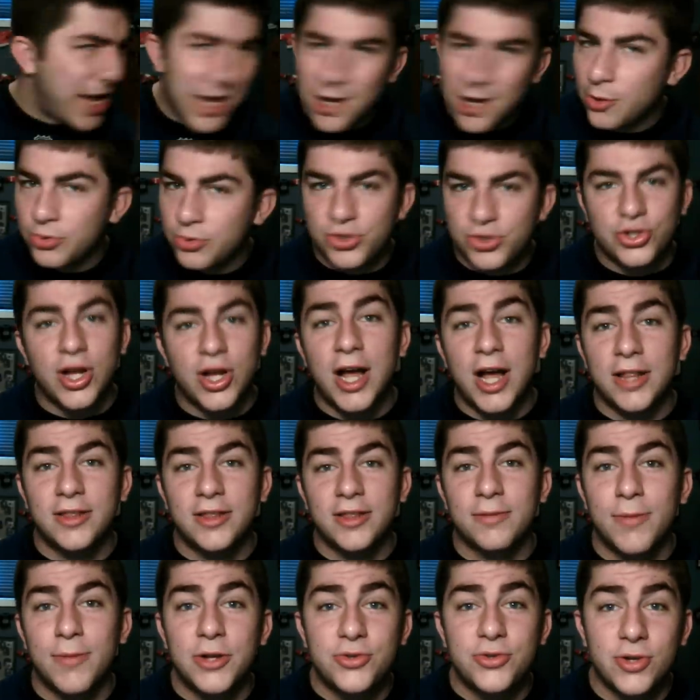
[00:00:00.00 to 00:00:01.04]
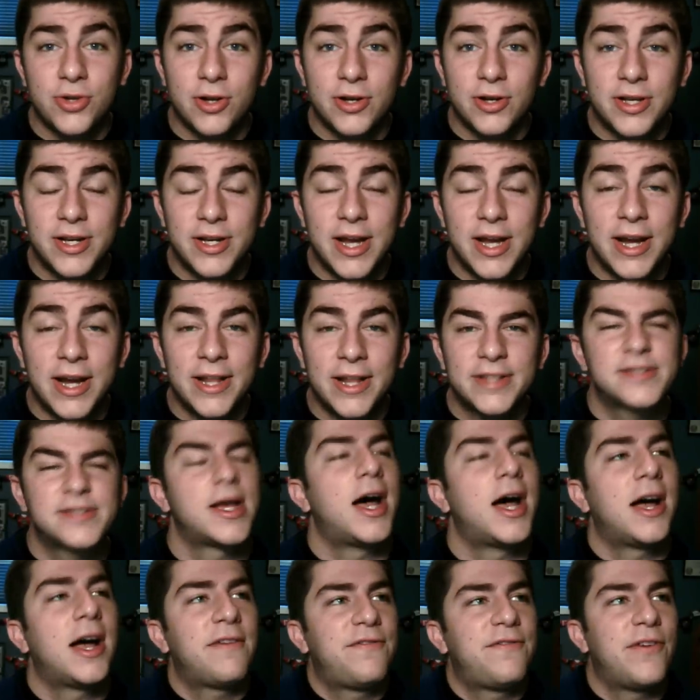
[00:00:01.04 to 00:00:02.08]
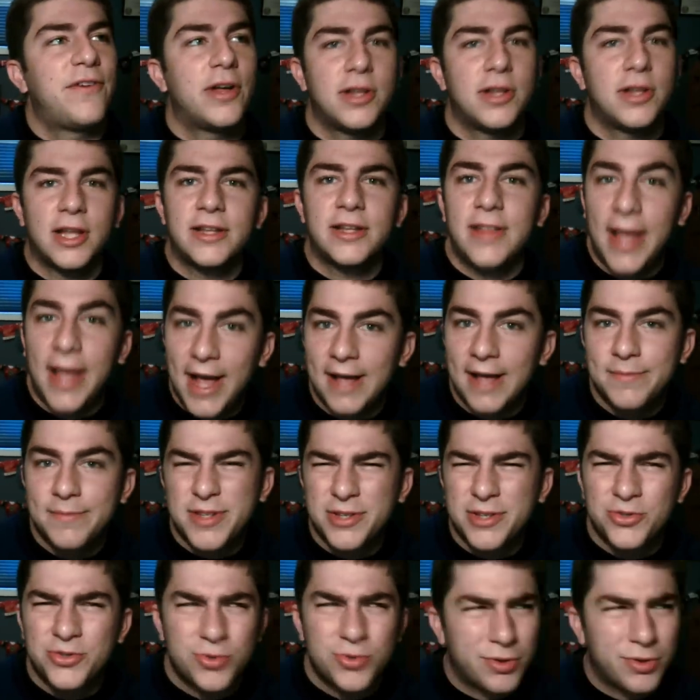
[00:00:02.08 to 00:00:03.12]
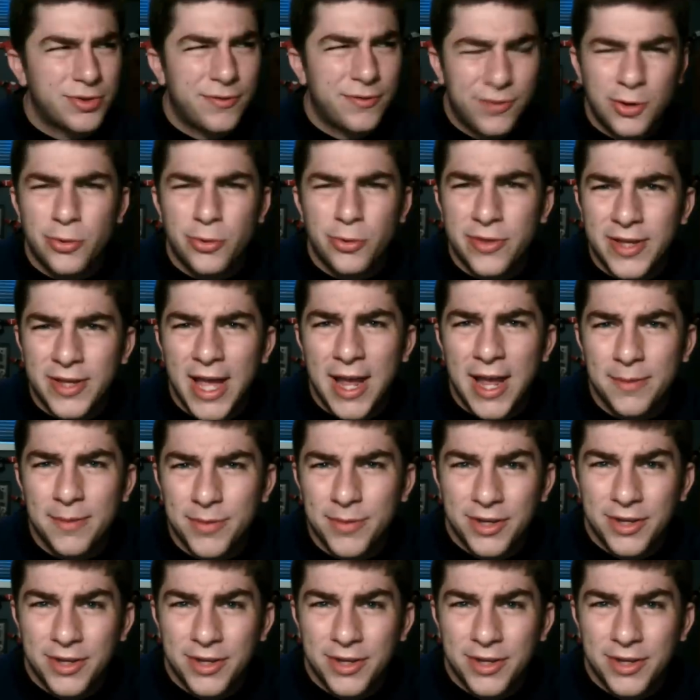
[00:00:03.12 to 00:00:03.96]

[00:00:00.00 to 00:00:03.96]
outshot the Montreal Canadiens, I felt like the Habs controlled the flow of the game,